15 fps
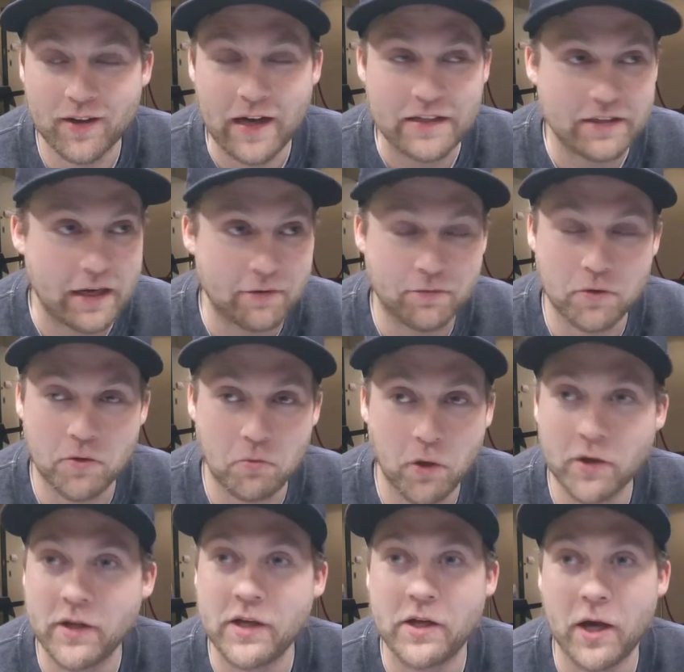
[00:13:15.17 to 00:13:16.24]
I top 4'd
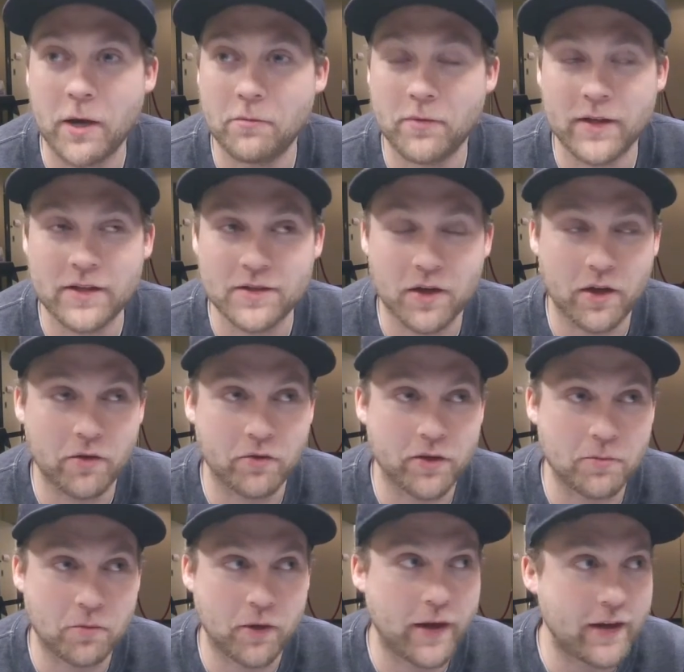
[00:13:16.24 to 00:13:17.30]
1 League Cup, and that's all I
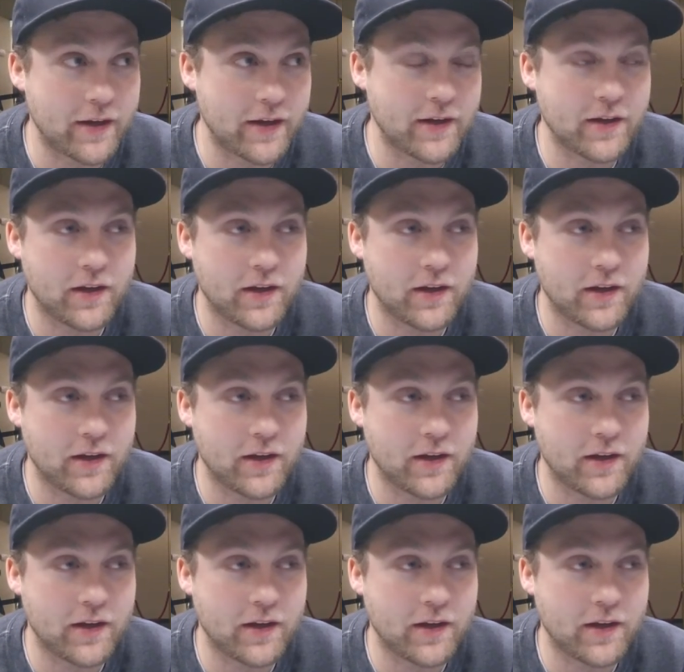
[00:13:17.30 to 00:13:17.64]
really played in.